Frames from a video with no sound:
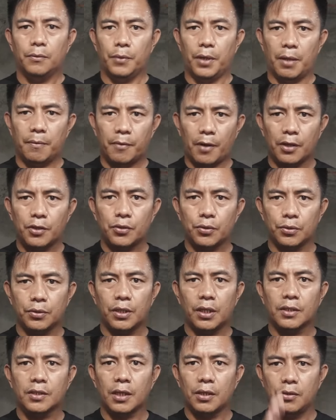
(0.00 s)
whenever I shoot
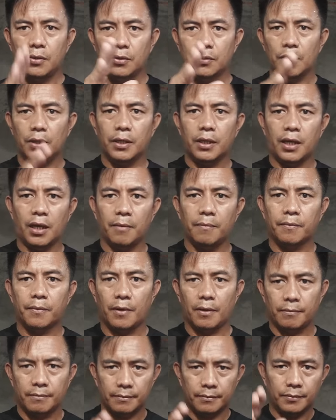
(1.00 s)
this, I usually came
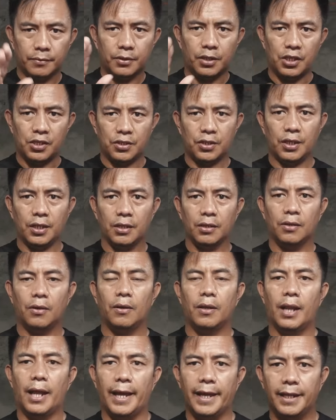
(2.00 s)
from teaching
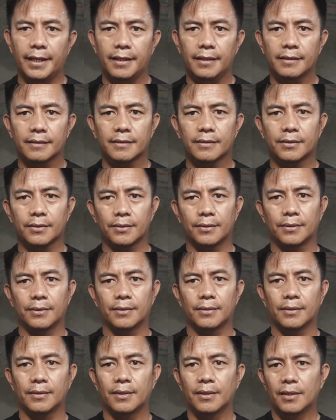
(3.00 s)
online.
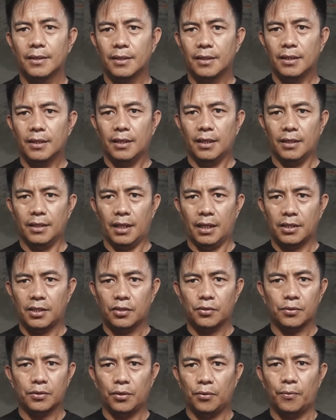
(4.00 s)
So, and then I
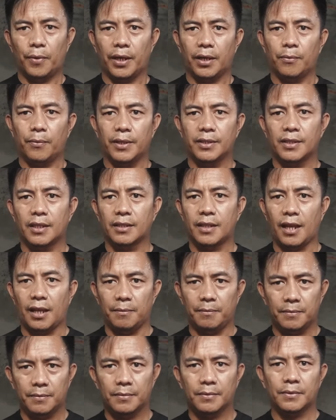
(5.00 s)
just don't want to waste the
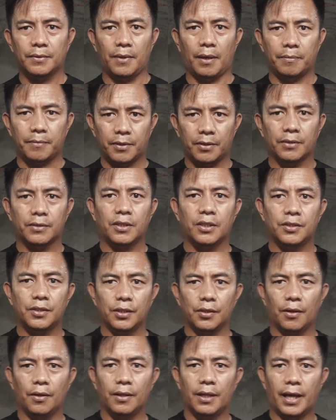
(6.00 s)
time. So after
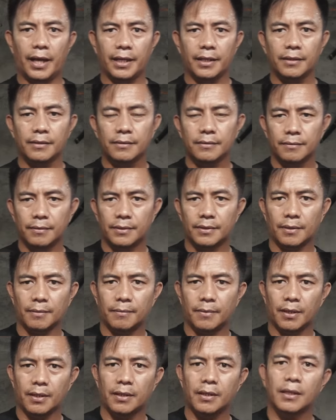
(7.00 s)
teaching online with
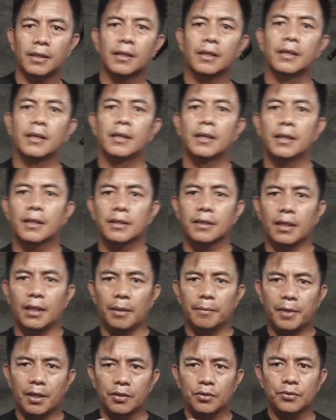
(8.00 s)
someone, then
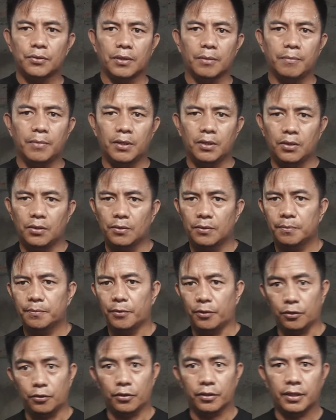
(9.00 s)
I'm going to shoot a video
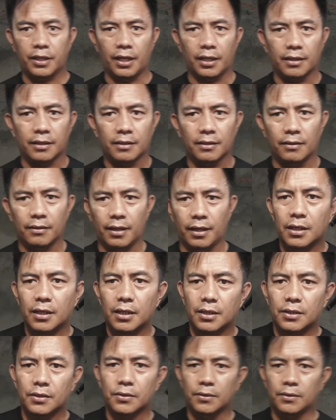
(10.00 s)
for content. Okay.
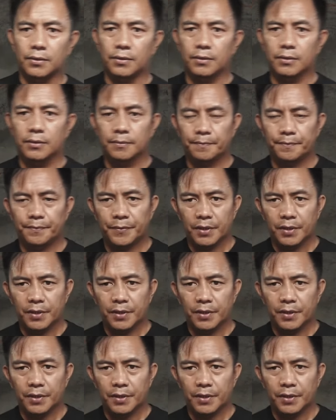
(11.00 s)
So